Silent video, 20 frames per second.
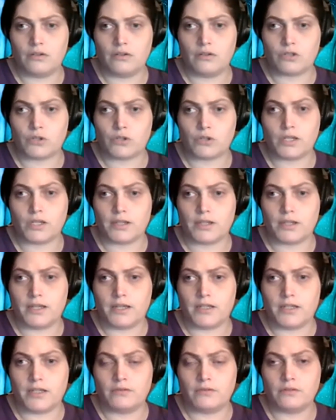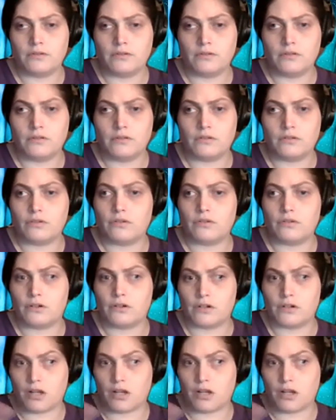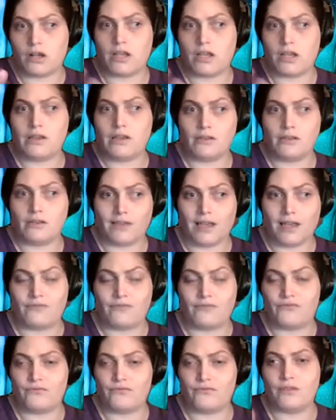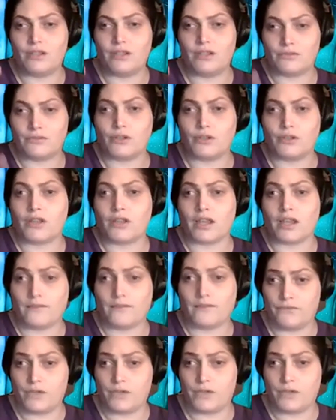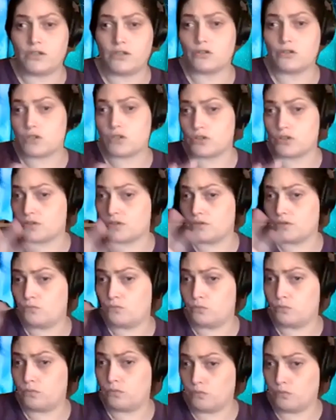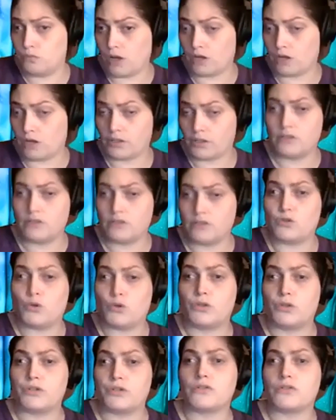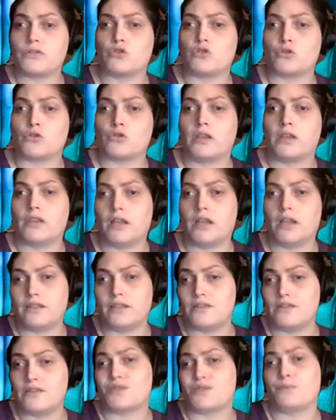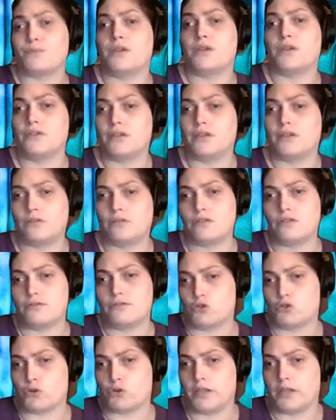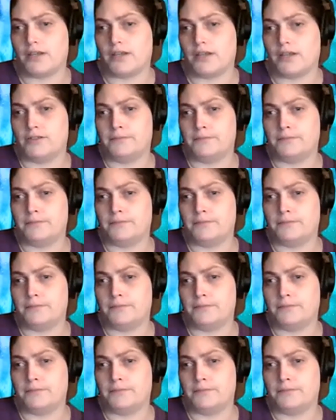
tree line, or caught it looked like a figure just walking towards the tree line and disappearing into the tree line